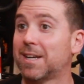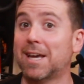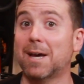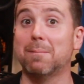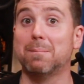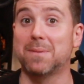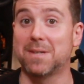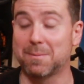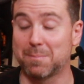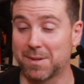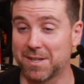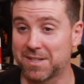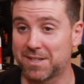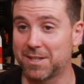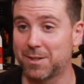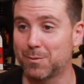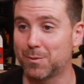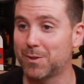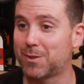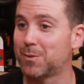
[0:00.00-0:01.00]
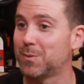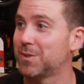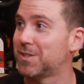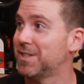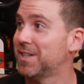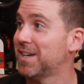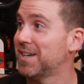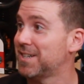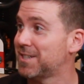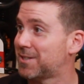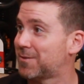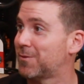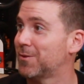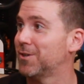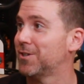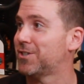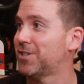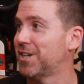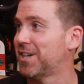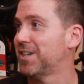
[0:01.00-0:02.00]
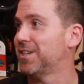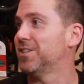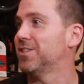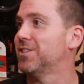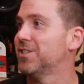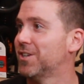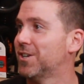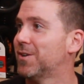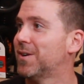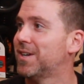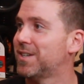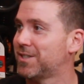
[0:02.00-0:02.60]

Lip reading: Kept me busy, which was nice for a change, you know,